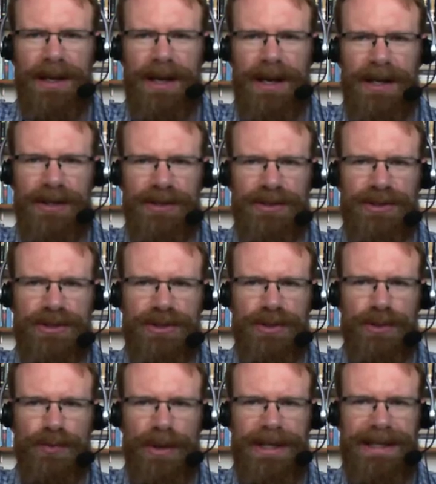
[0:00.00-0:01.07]
uh,
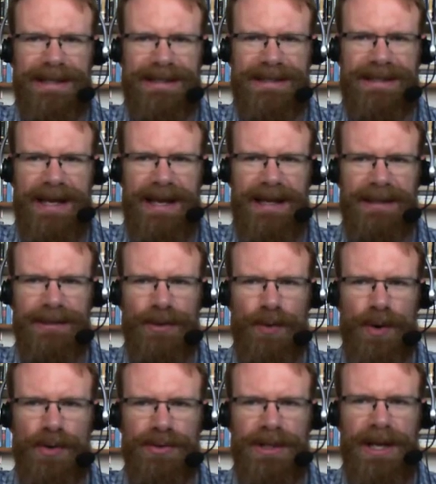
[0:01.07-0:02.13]
to read instead,
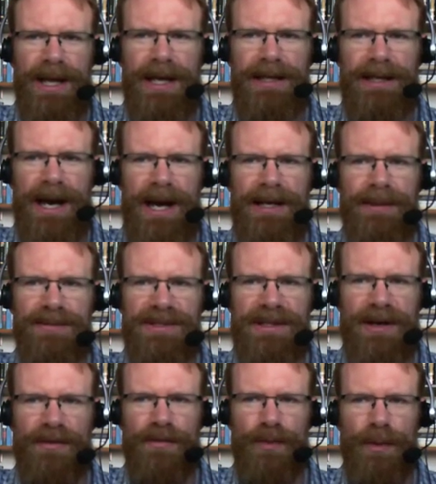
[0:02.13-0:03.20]
quote, God
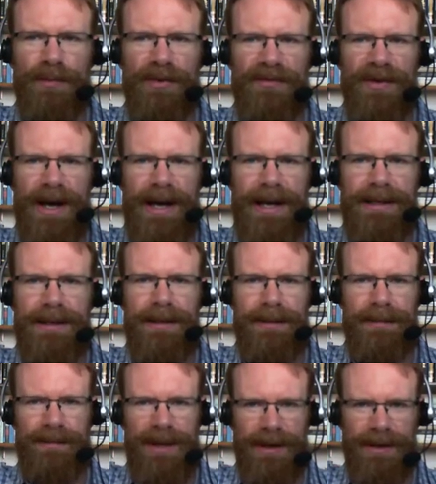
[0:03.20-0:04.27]
himself will provide,
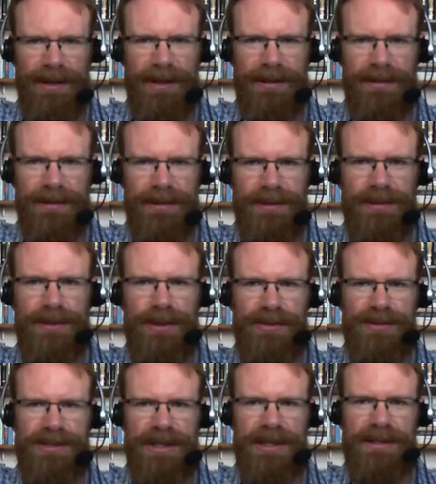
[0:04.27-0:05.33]
period.
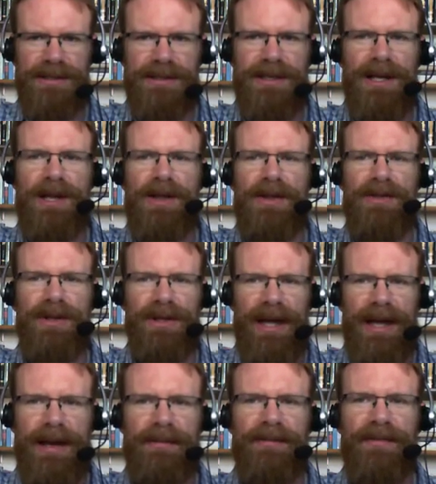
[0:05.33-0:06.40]
New sentence, the
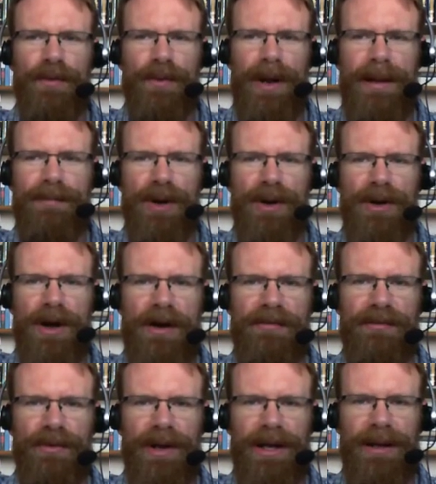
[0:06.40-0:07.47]
lamb for a burnt
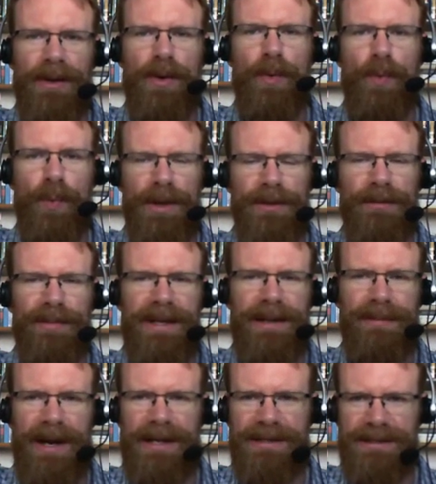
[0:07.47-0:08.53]
offering will
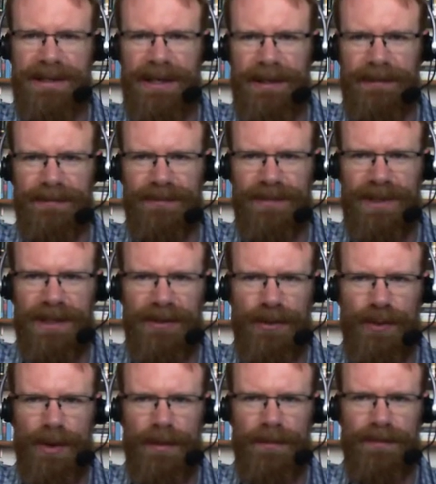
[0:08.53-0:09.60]
be my son,
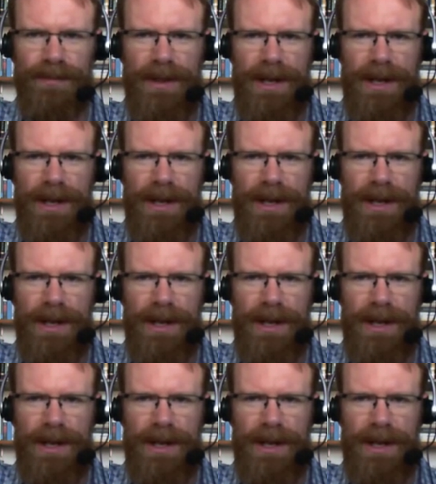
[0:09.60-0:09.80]
end quote.